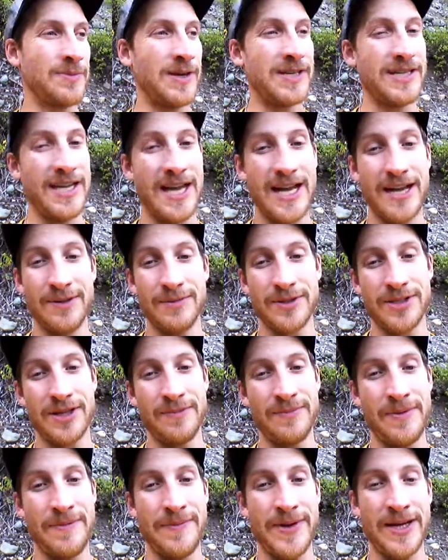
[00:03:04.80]
my dad, which
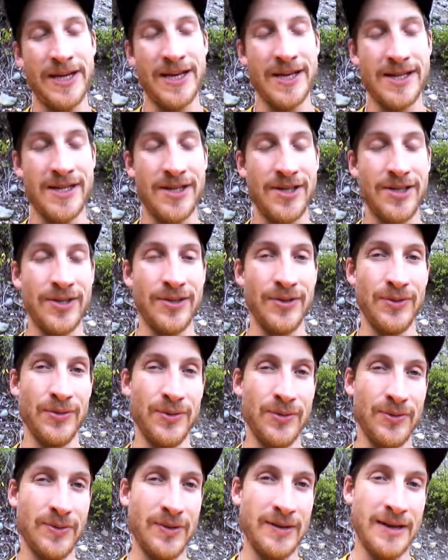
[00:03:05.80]
I've been meaning to
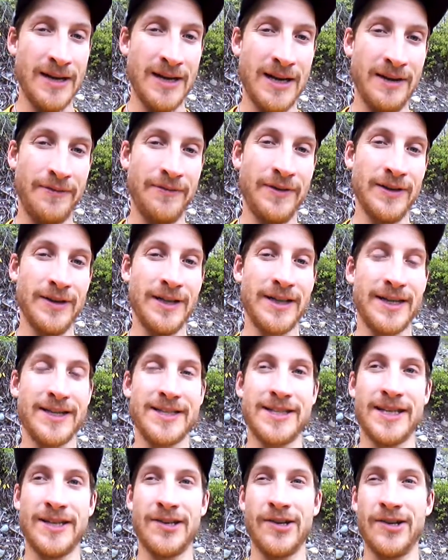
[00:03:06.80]
do, and I feel like I
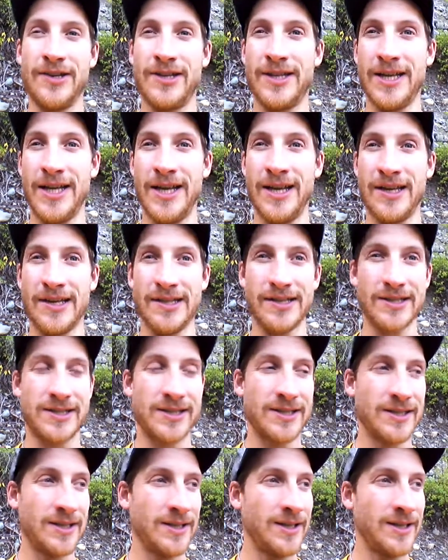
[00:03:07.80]
said good things.